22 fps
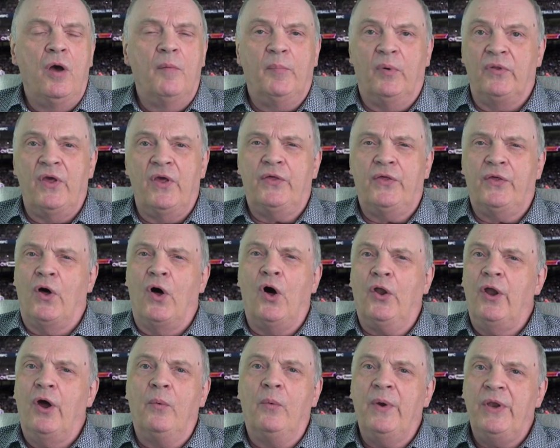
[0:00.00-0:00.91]
but they
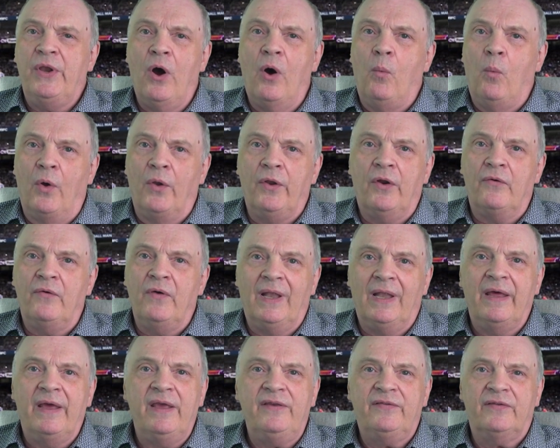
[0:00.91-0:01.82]
thought, no, we don't want to
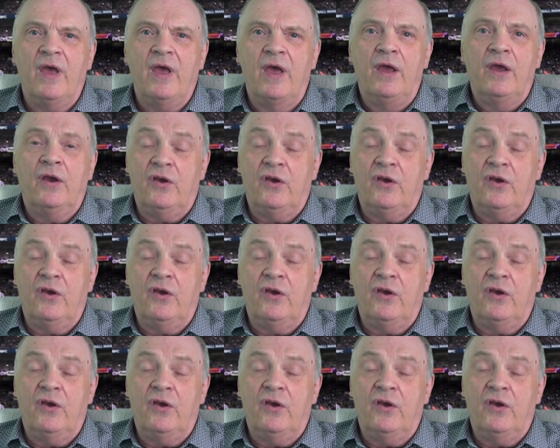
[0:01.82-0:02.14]
release.